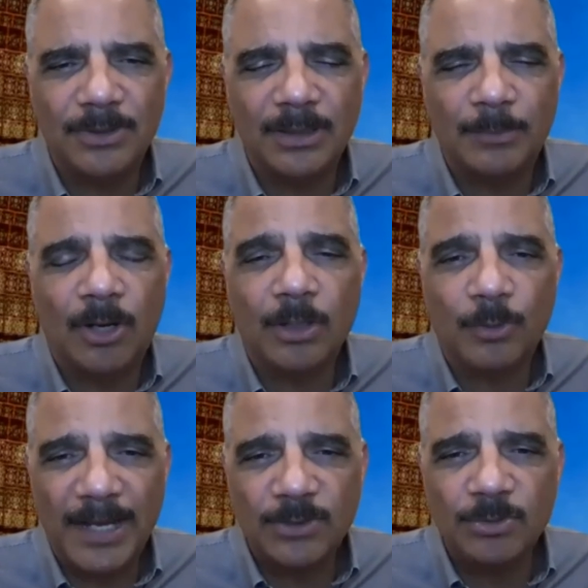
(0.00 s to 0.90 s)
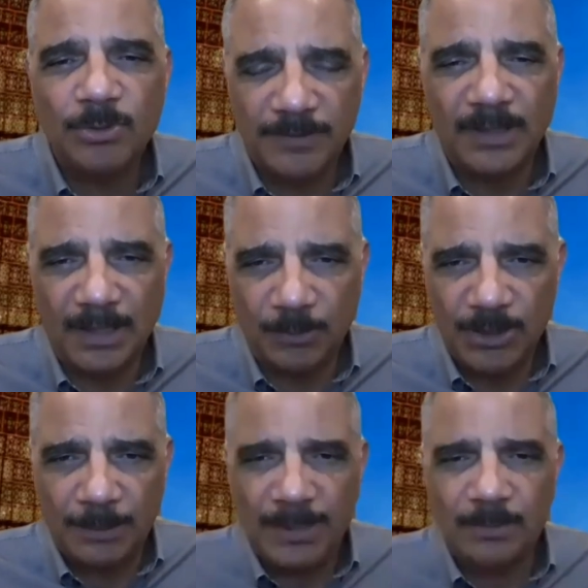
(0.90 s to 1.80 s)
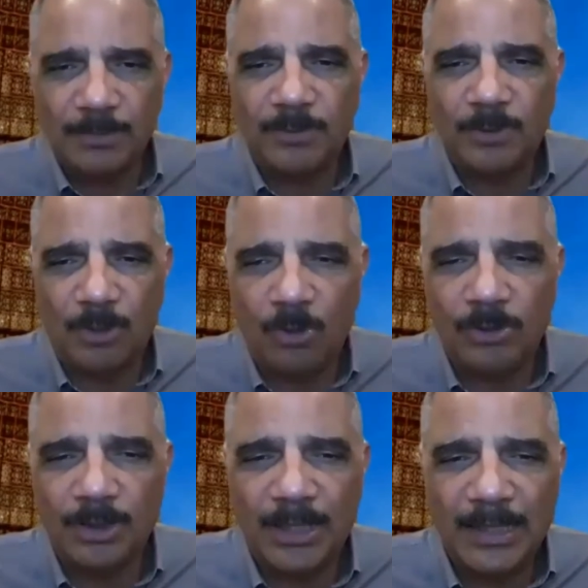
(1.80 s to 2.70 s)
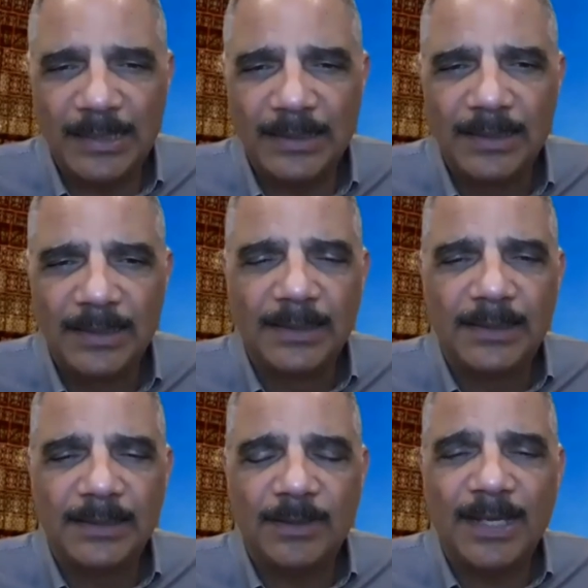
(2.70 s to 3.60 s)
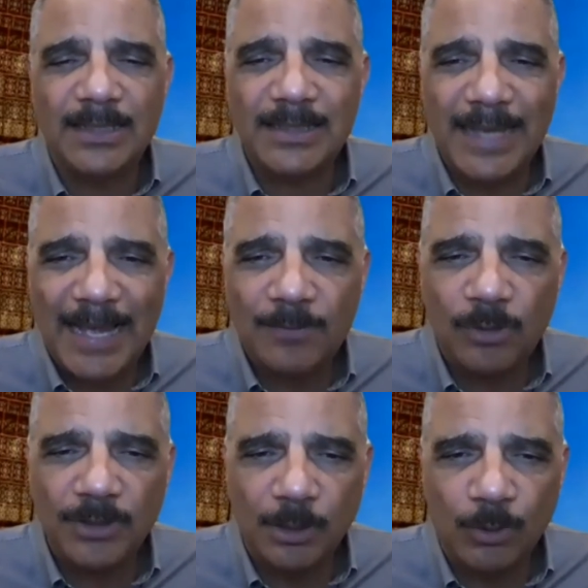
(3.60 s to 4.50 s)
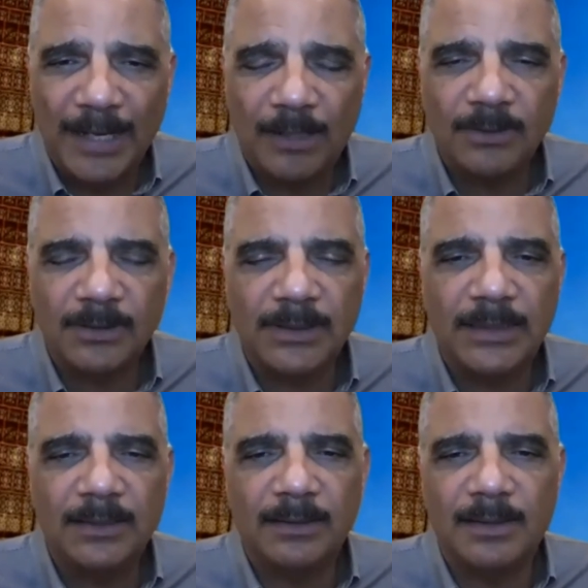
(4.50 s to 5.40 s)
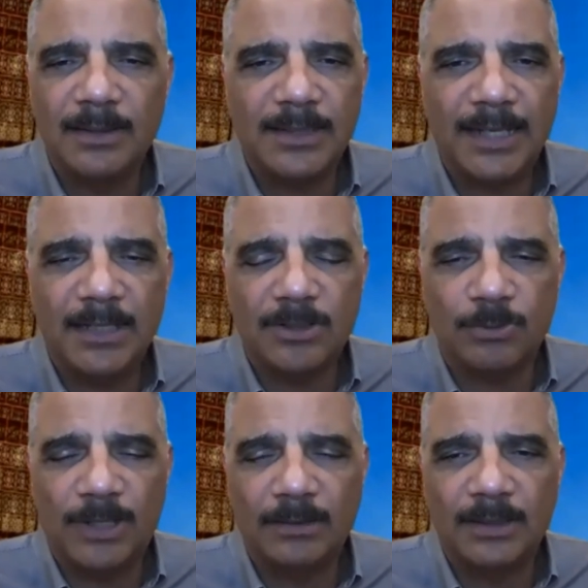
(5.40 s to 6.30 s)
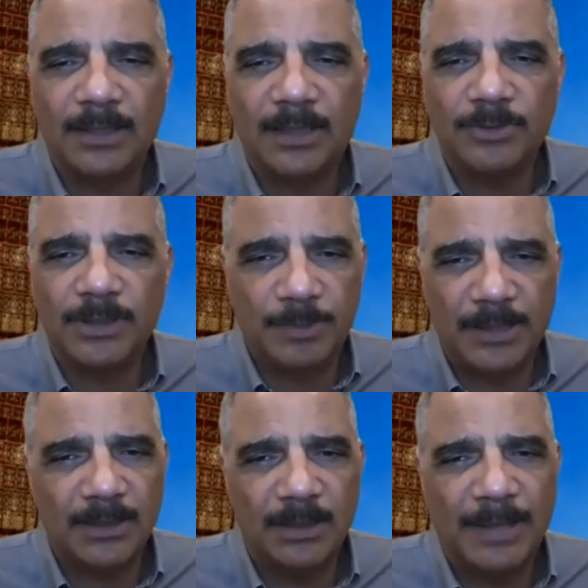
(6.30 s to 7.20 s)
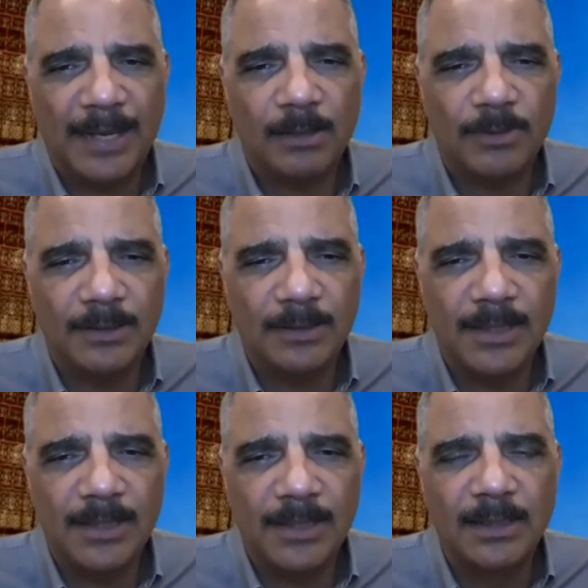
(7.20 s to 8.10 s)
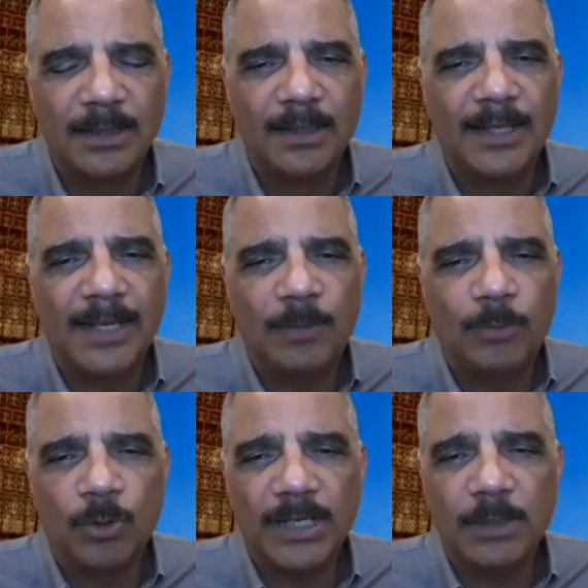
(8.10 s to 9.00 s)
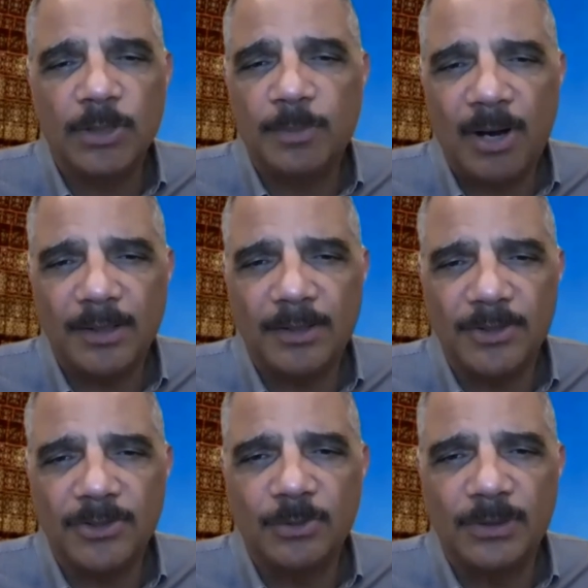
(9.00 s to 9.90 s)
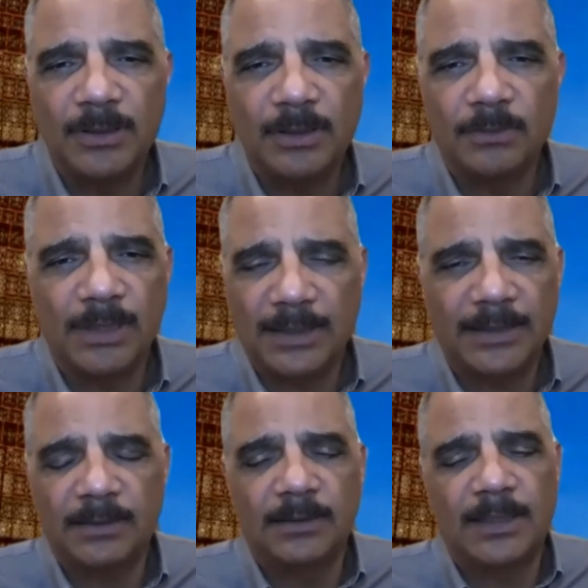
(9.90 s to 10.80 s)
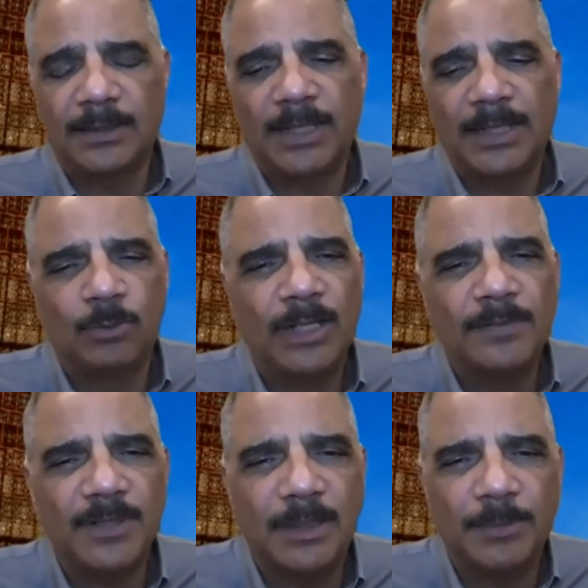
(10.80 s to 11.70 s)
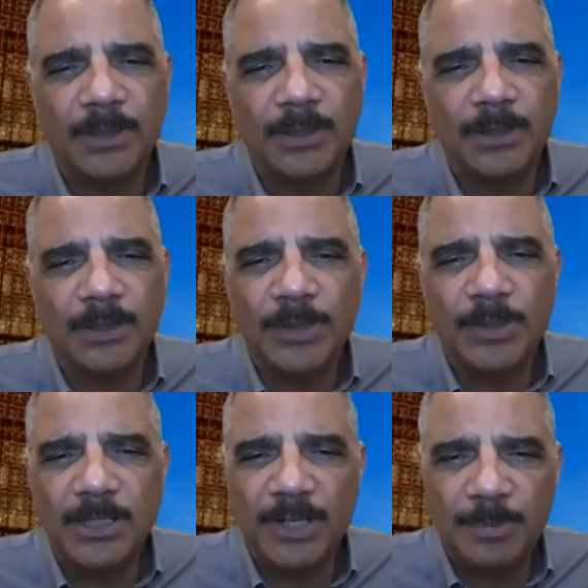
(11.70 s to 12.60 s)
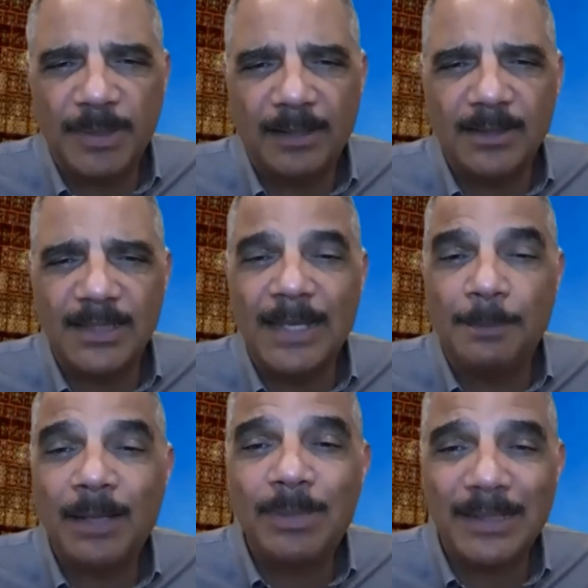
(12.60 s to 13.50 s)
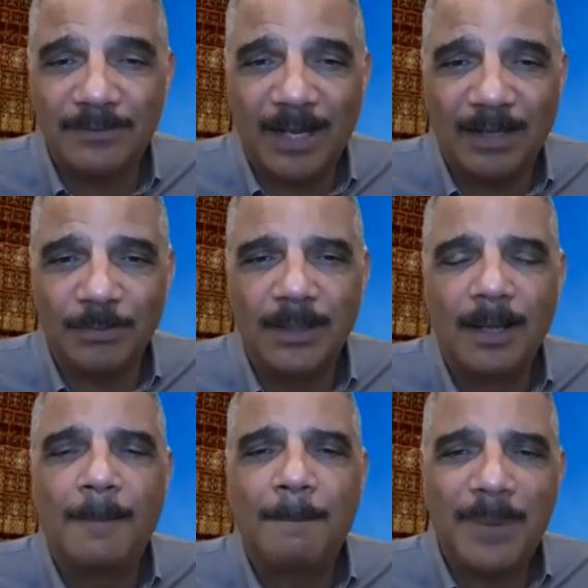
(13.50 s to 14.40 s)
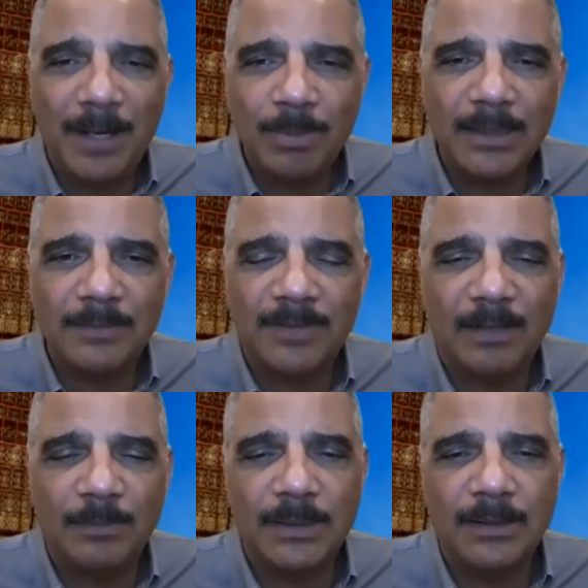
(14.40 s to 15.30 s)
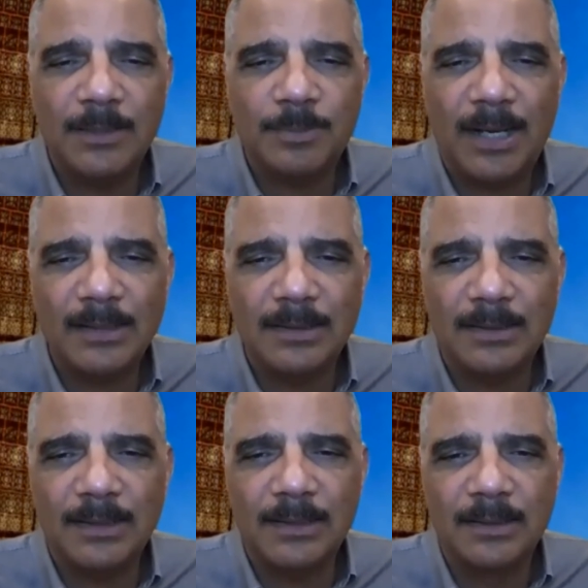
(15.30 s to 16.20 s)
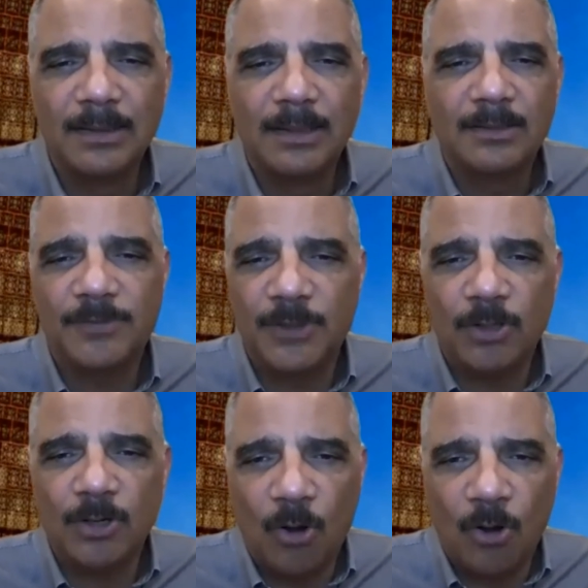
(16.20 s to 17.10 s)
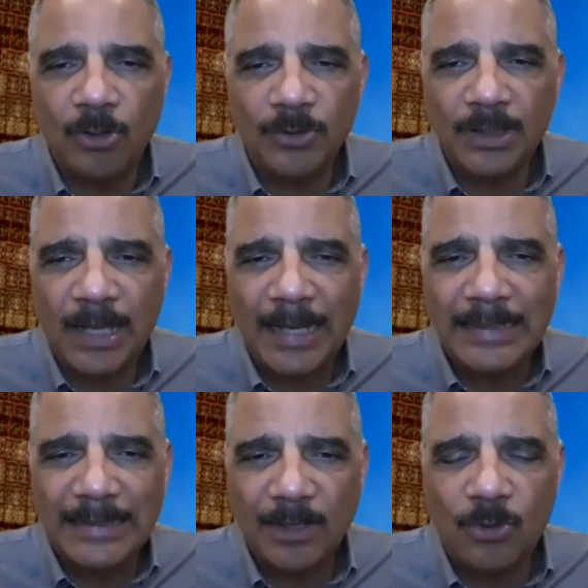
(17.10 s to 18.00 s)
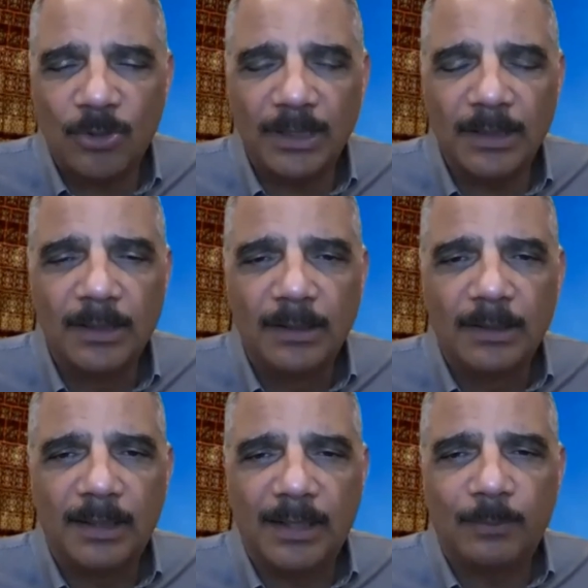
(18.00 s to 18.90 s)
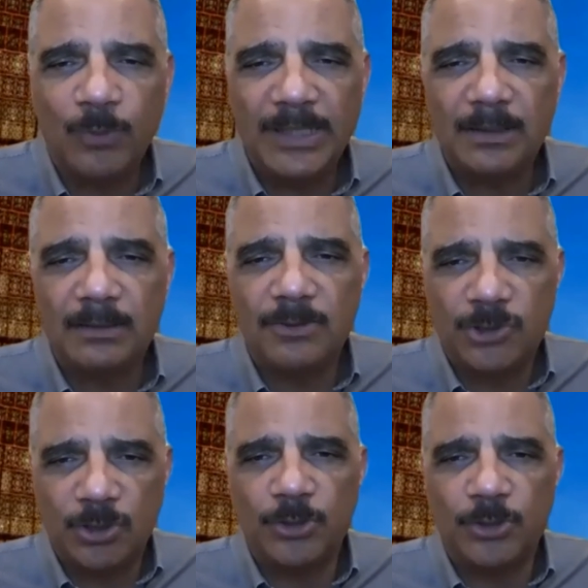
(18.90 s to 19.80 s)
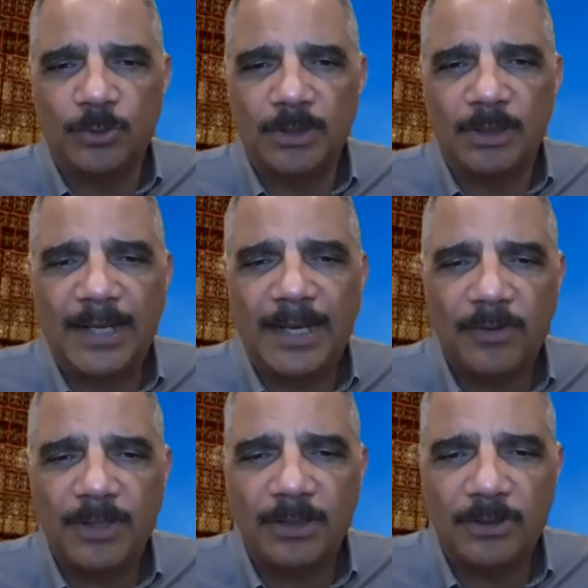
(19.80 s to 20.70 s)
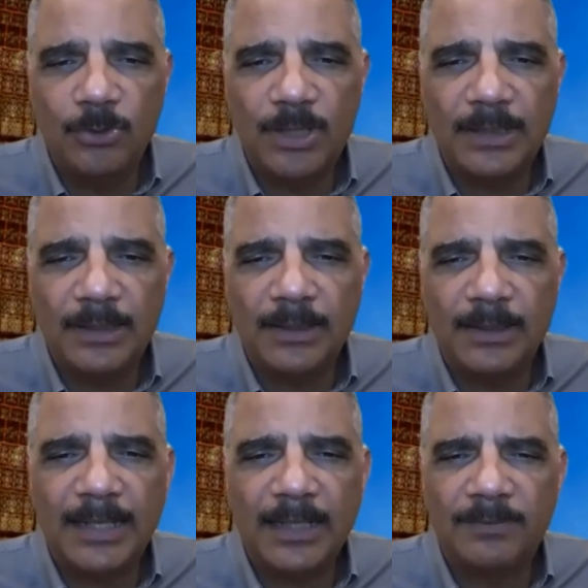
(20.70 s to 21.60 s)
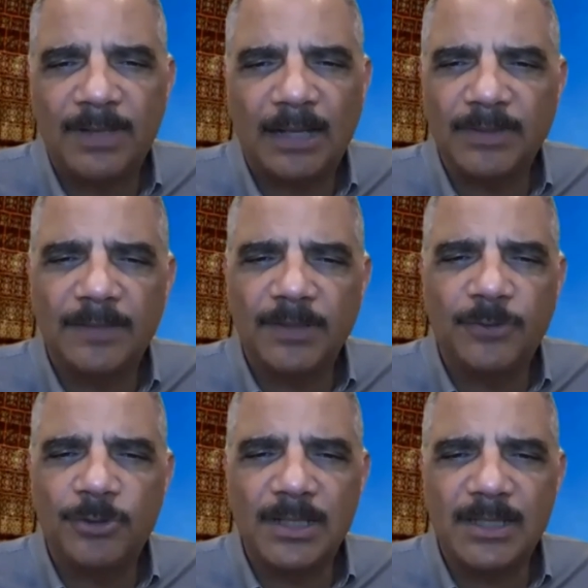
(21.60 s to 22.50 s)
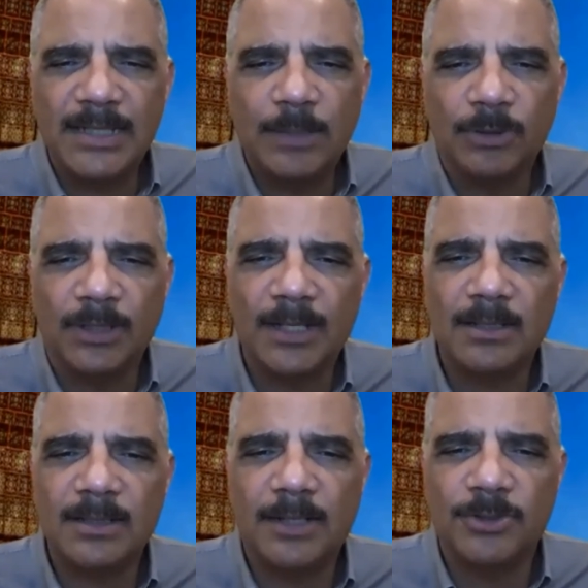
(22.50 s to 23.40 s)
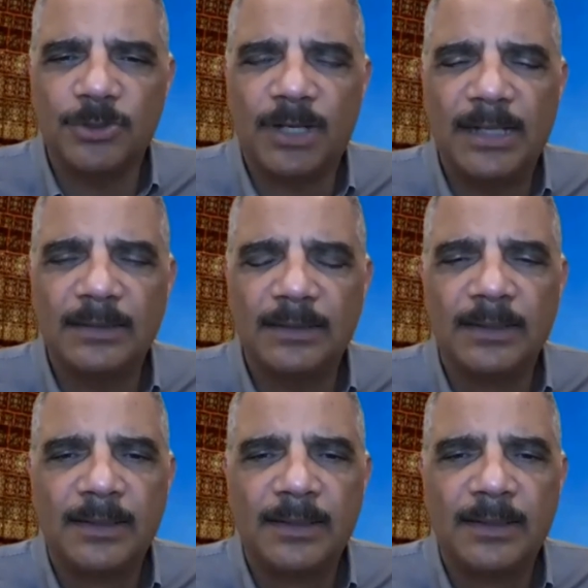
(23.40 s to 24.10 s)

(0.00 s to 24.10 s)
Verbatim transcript: Um, our grassroots affiliate, which I mentioned before, All on the Line, you know, has staff on the ground in the states throughout the country, especially in the battleground states, and we're working with partners to you know like like you know, like like run for something to increase transparency and public involvement public involvement in these processes so if you go to allontheline.org um, we can show you you know how that you can get involved if, if you're in a state where legislators are trying to